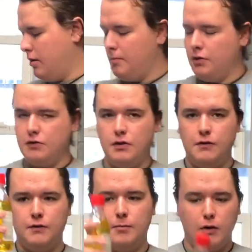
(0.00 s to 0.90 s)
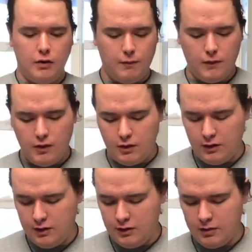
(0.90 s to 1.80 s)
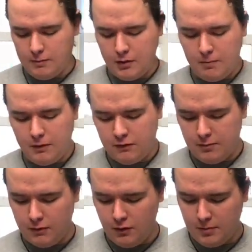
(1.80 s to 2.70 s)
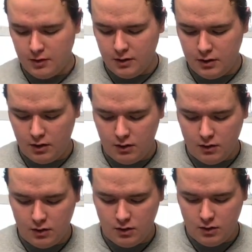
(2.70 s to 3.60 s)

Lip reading: And make sure you use some olive oil. I'm gonna put some little bit on here.